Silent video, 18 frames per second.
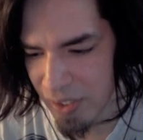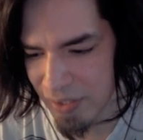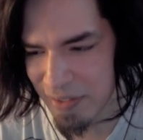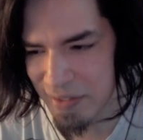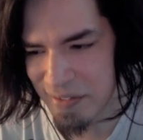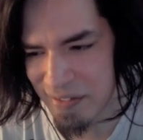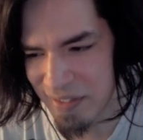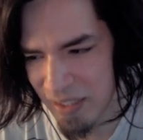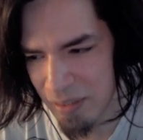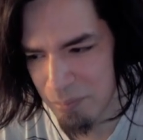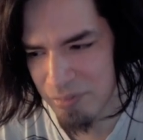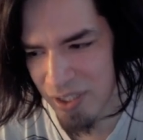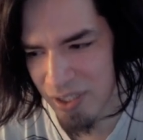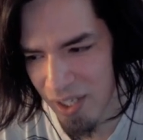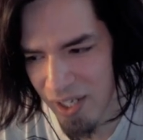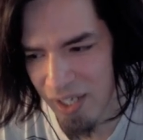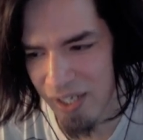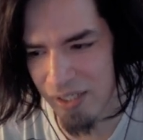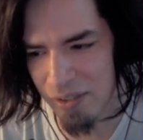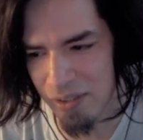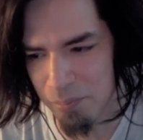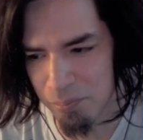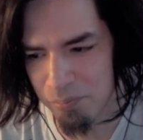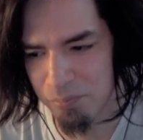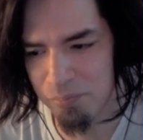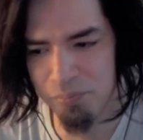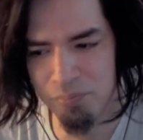at the same
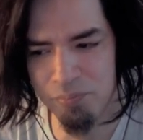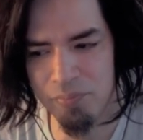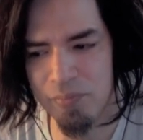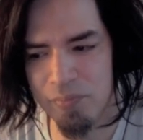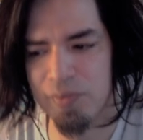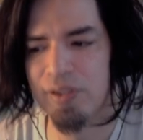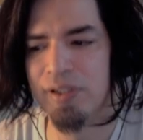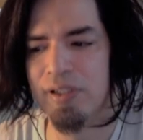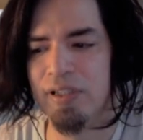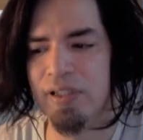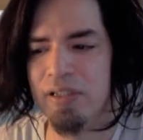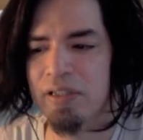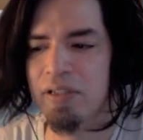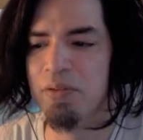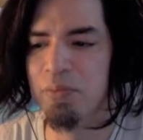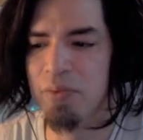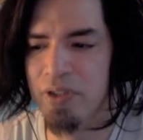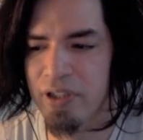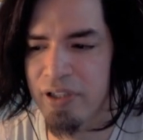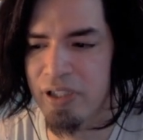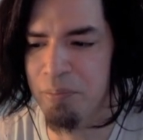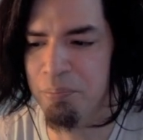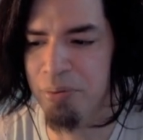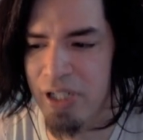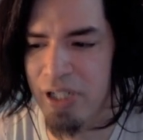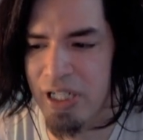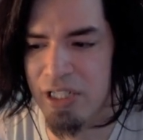time, we're
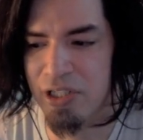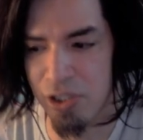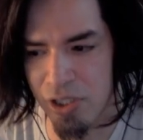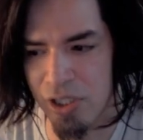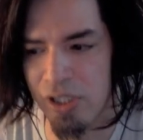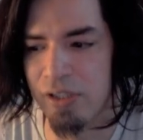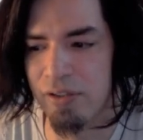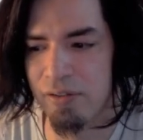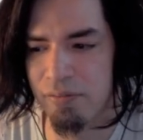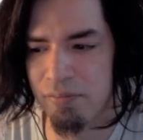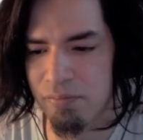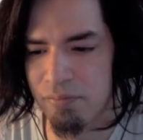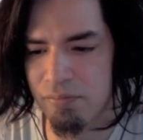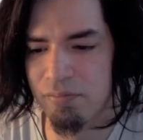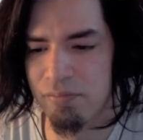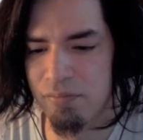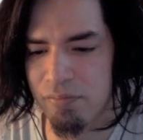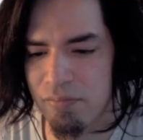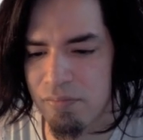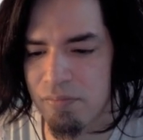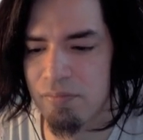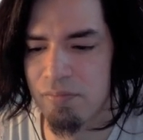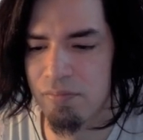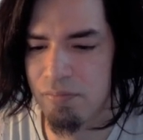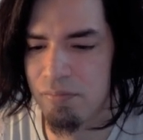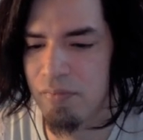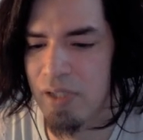looking pretty good.
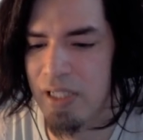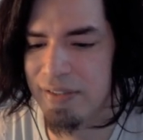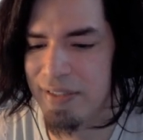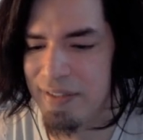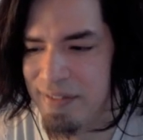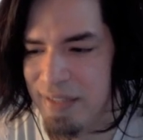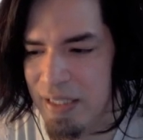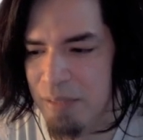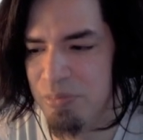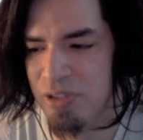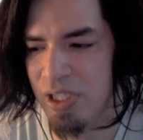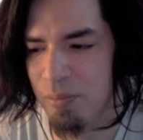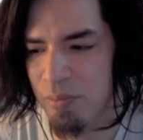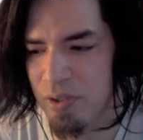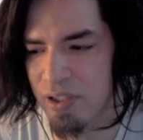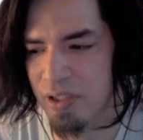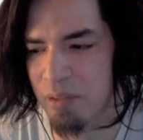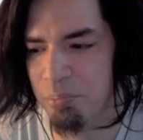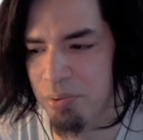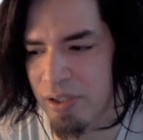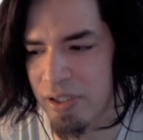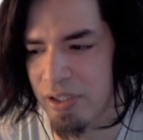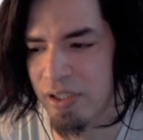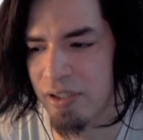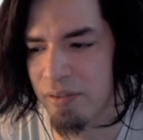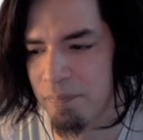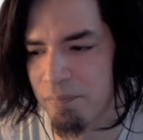At the same time, we're looking pretty
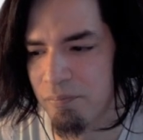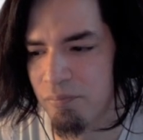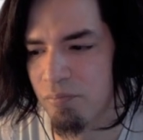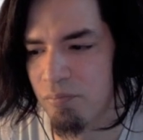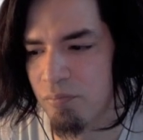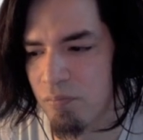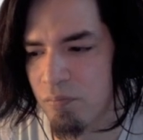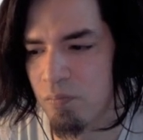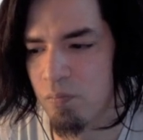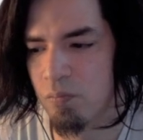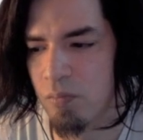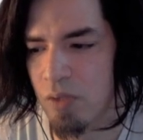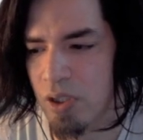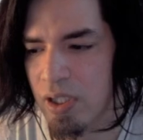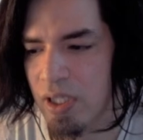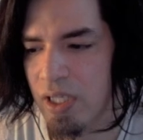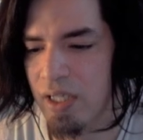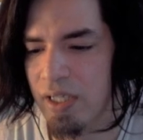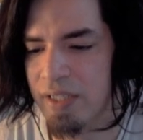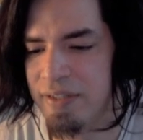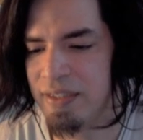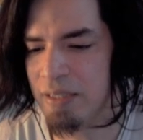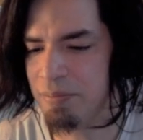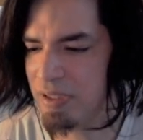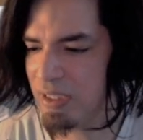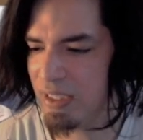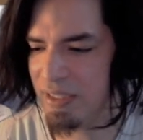good.
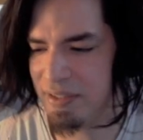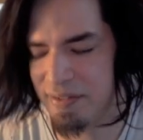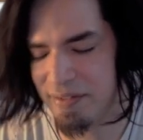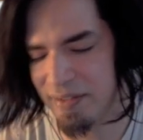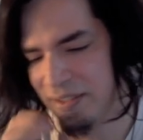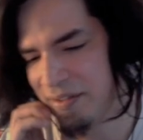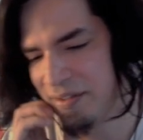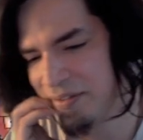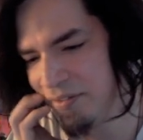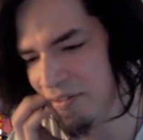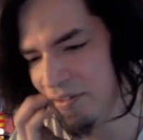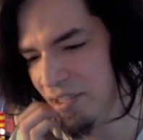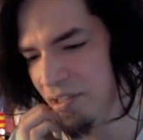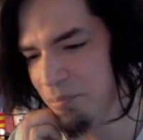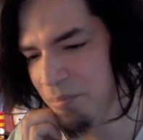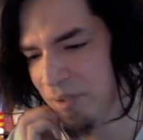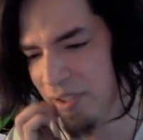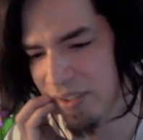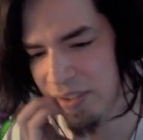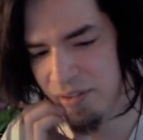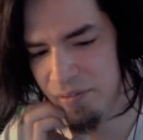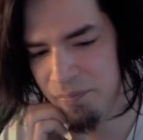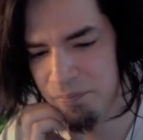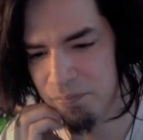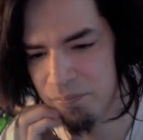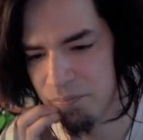Except it still killed my...